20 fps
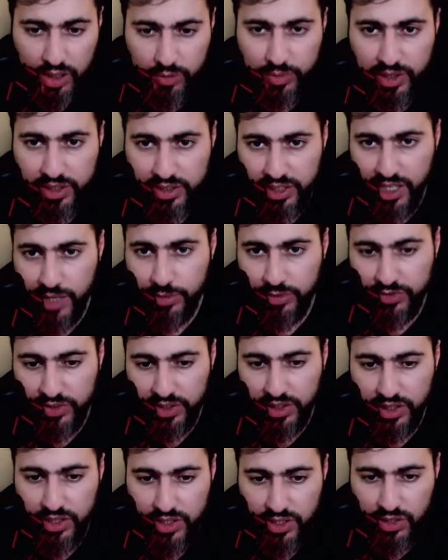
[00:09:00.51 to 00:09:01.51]
My Tapu
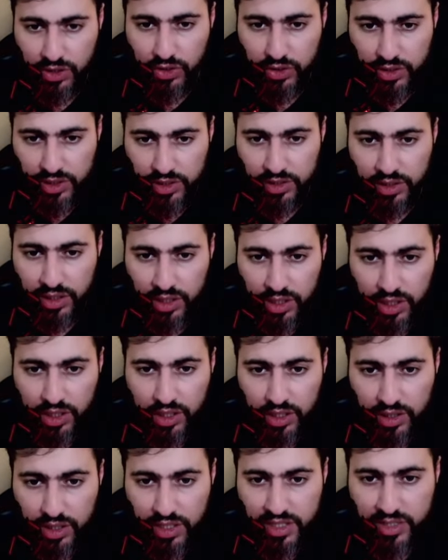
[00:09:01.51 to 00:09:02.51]
Fini is loaded.
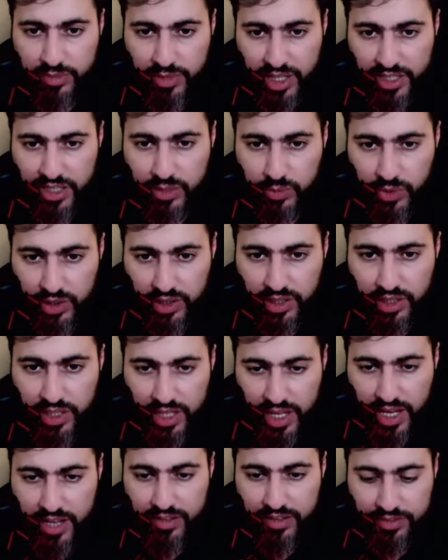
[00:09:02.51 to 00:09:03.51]
It doesn't matter what they
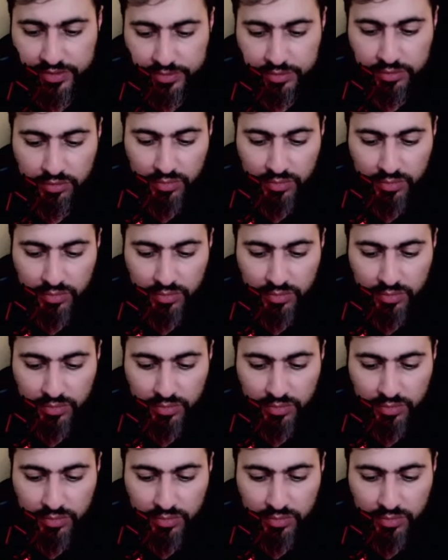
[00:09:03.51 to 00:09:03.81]
have.